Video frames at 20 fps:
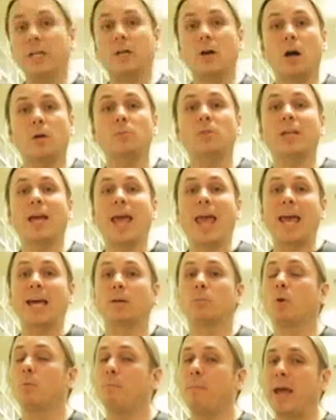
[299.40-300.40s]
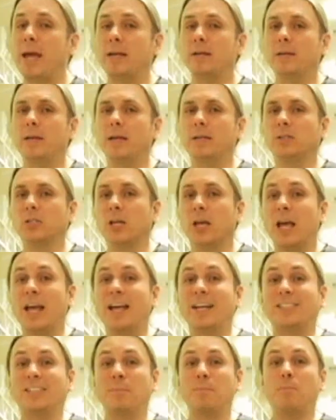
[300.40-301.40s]
it comes to animal maintenance,
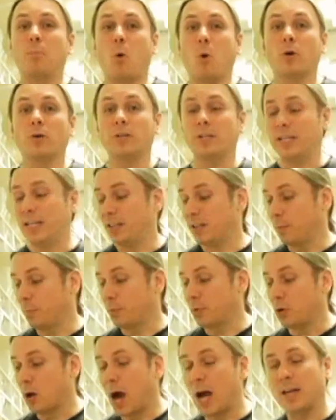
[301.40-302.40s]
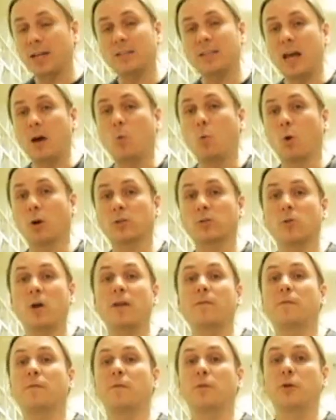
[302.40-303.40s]
it's important to get the product that works
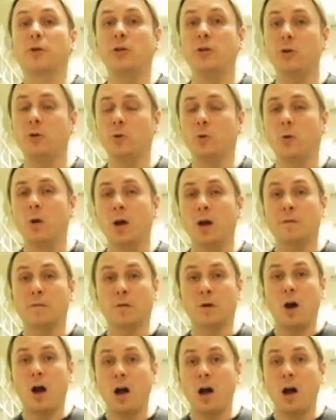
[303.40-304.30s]
right for you. For